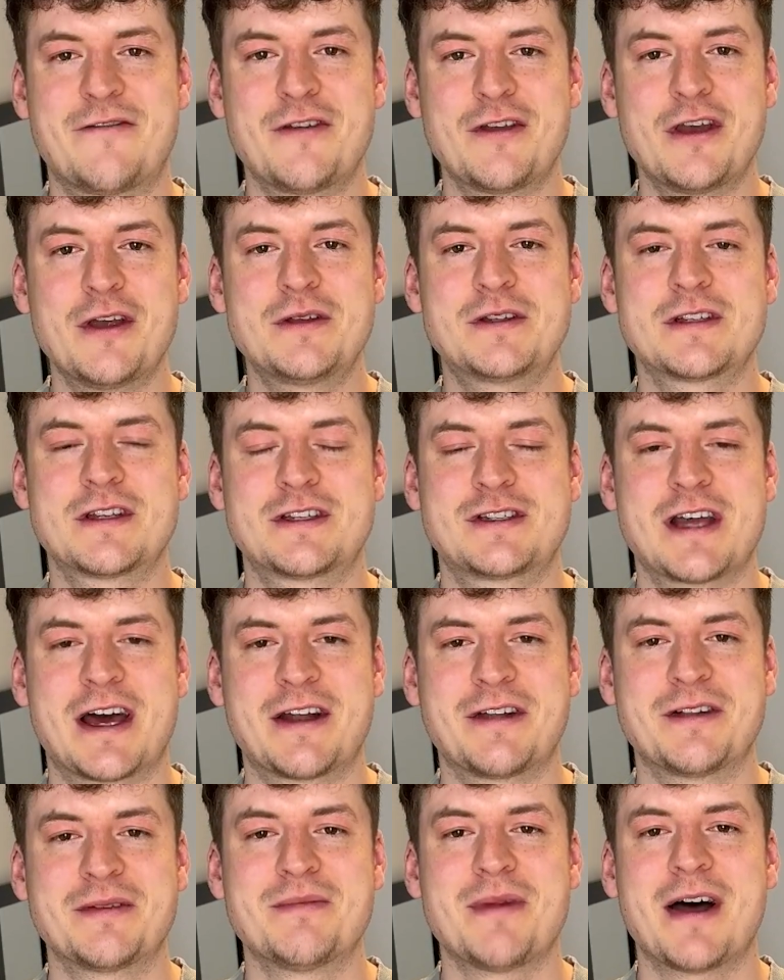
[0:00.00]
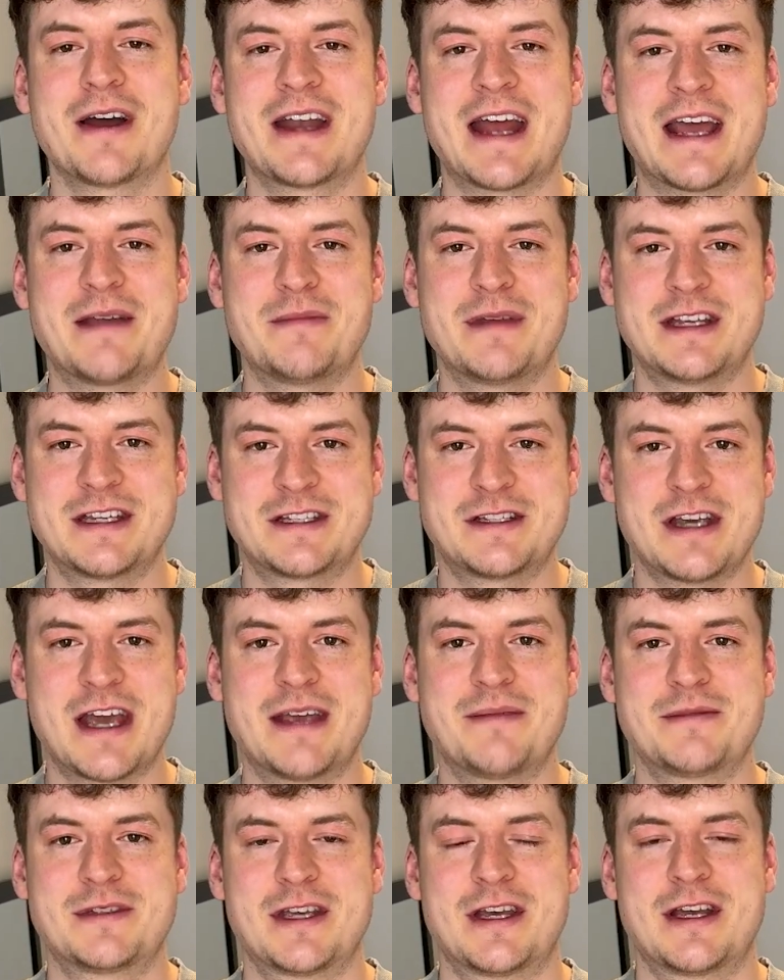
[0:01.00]
you're new to the channel, my name is
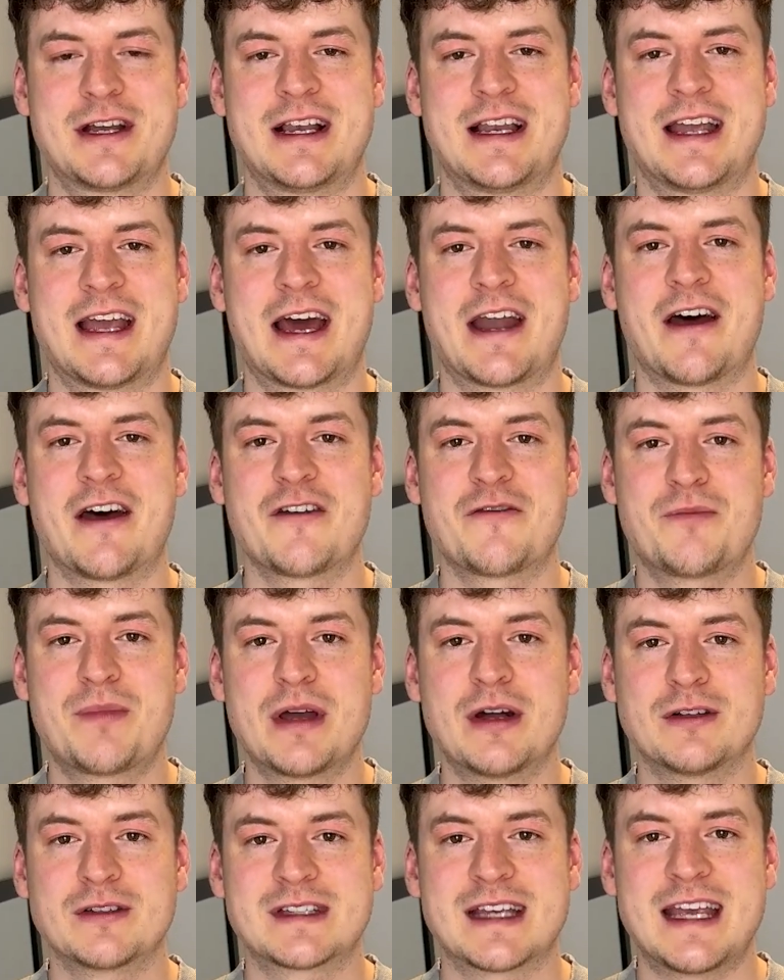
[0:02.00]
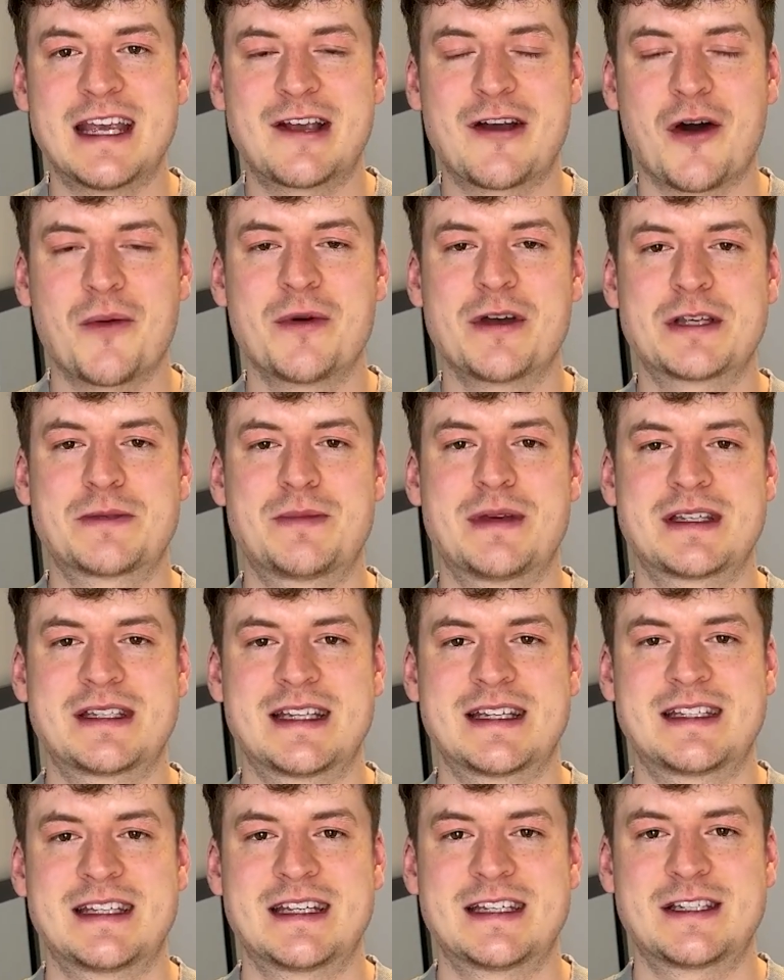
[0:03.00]
James Eardley, and I've built e-commerce
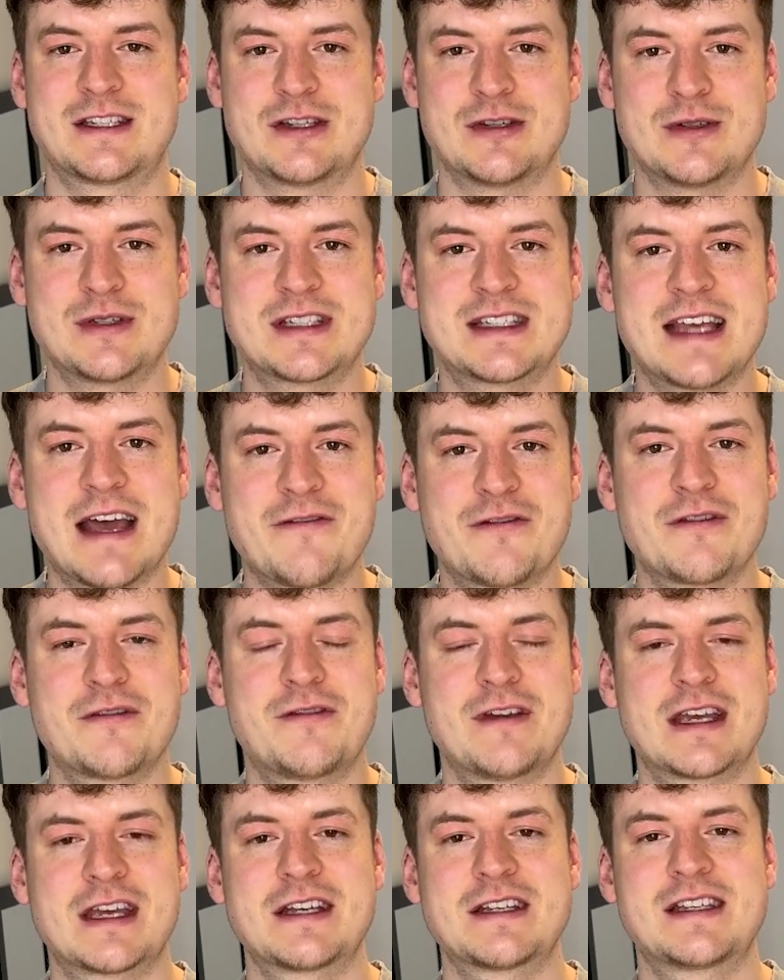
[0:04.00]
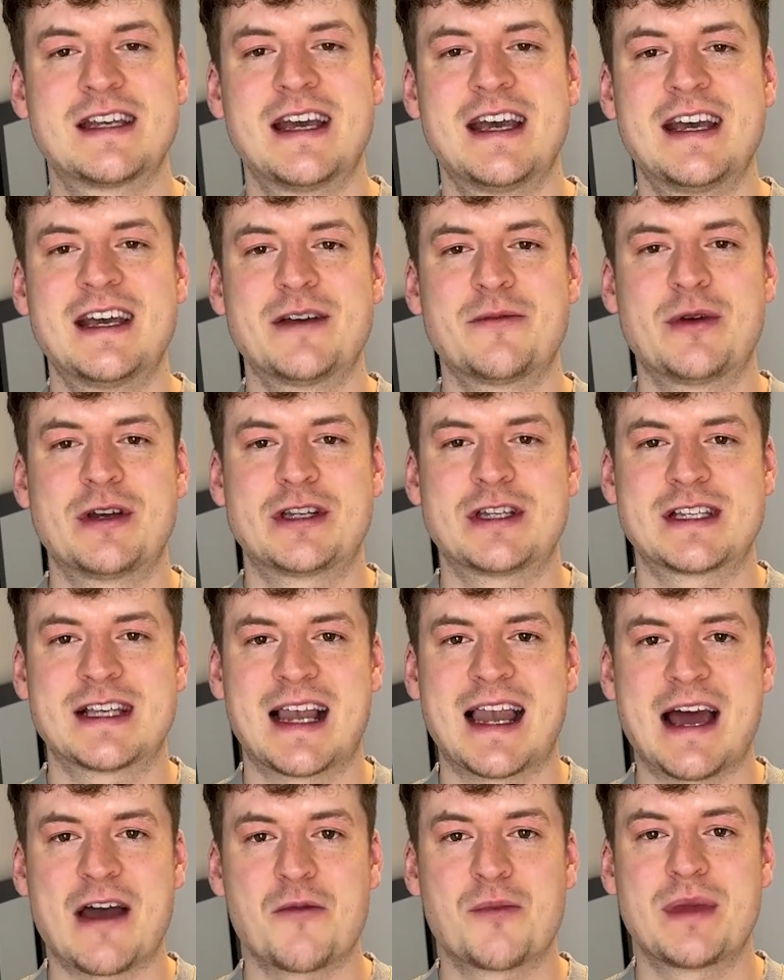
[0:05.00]
businesses to 7 figures, which has
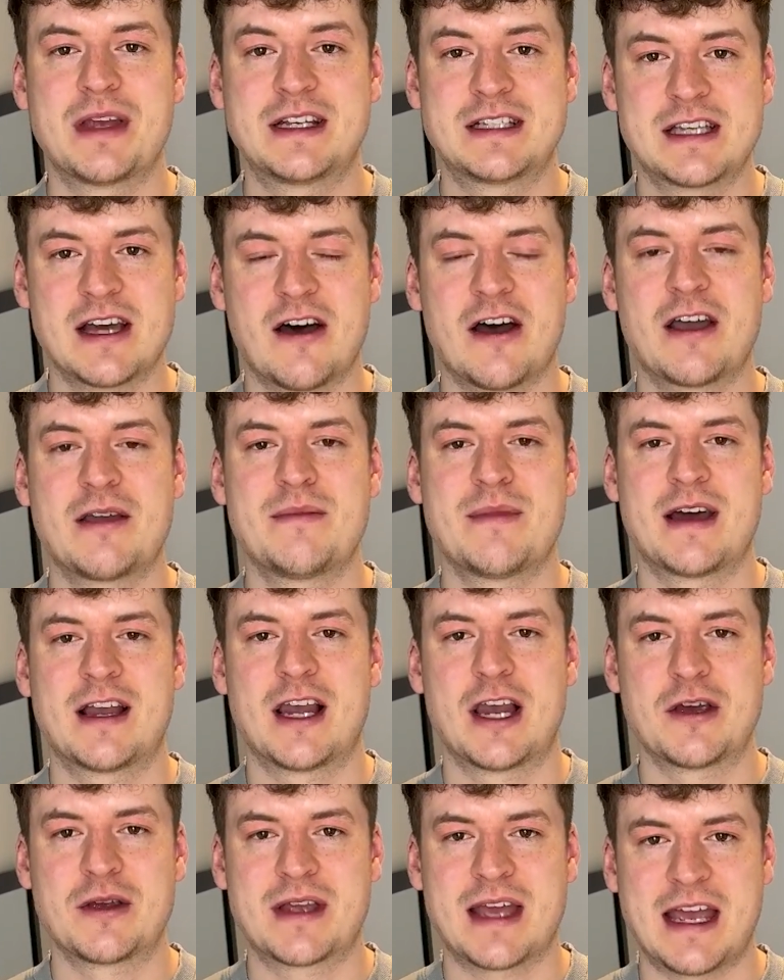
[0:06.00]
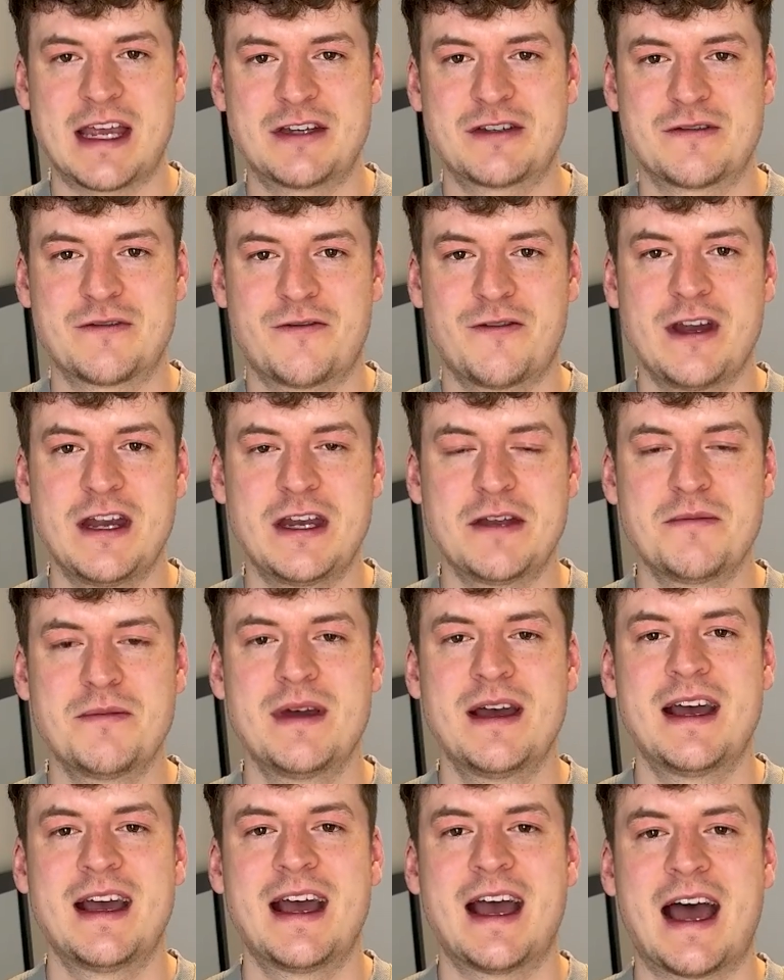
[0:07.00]
allowed me time and location freedom.
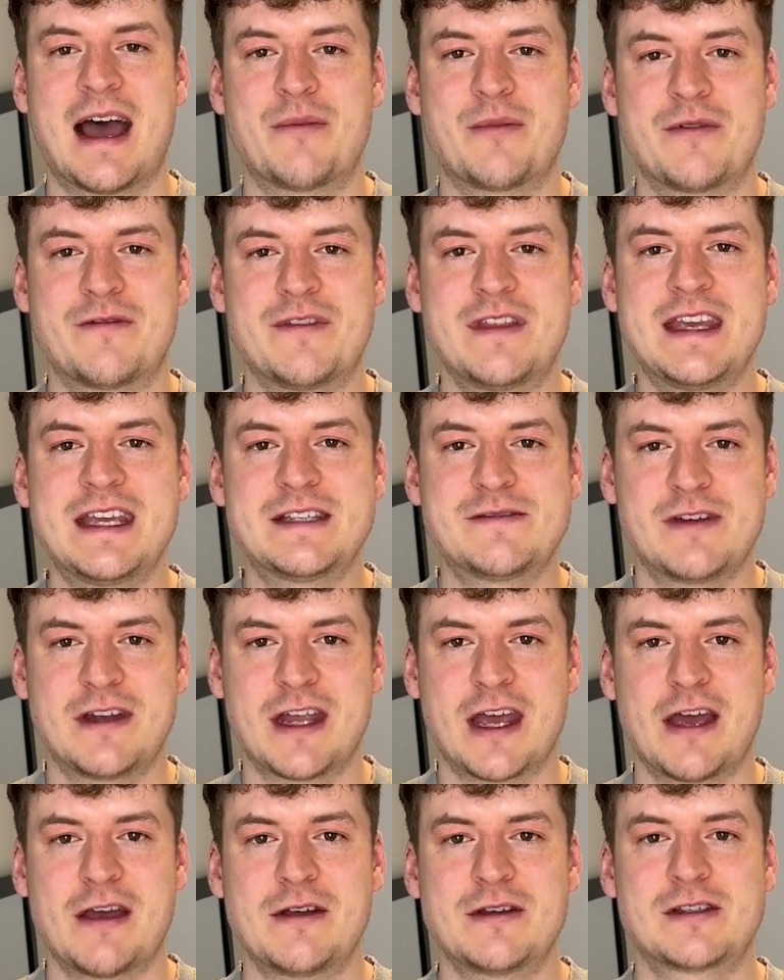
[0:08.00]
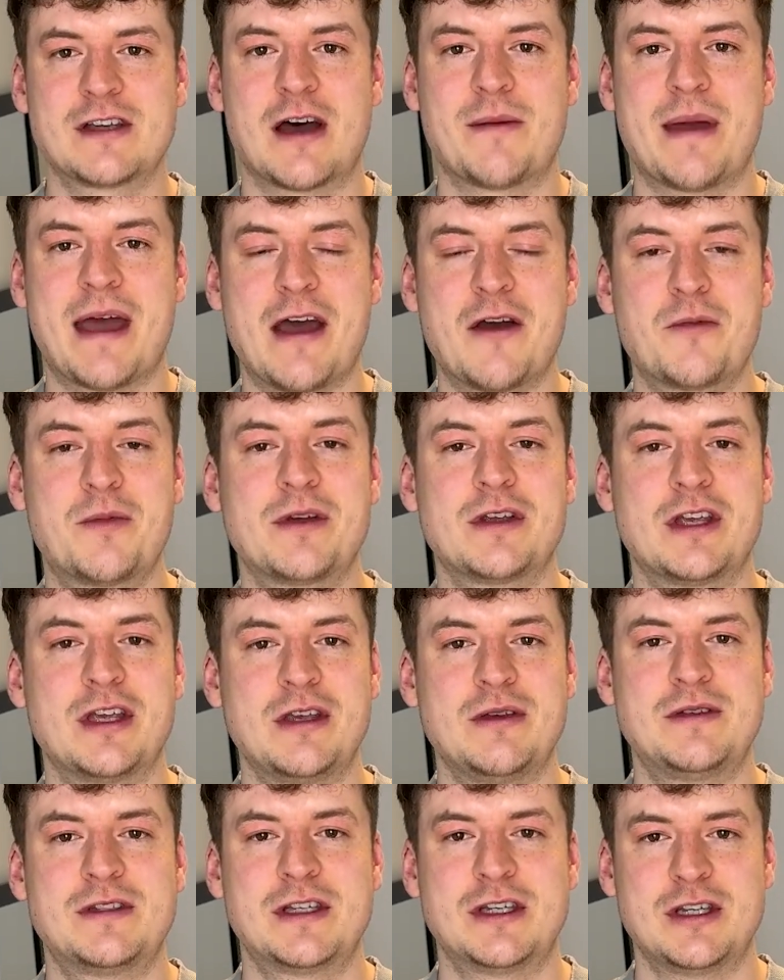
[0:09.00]
And with these videos, I'm helping
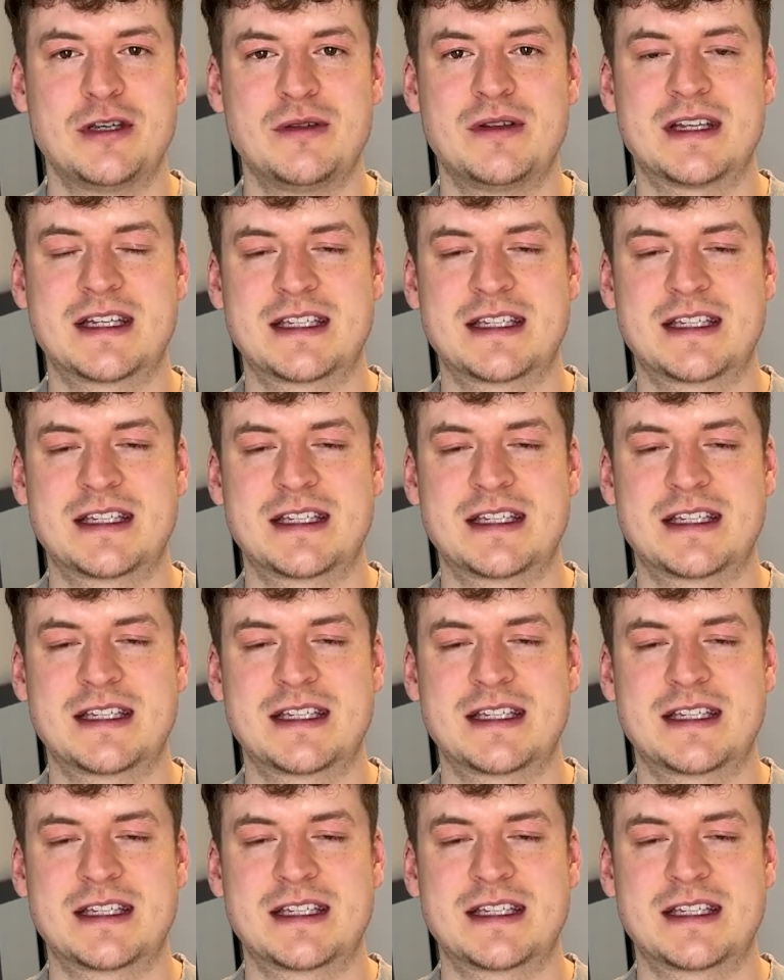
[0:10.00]
you to do the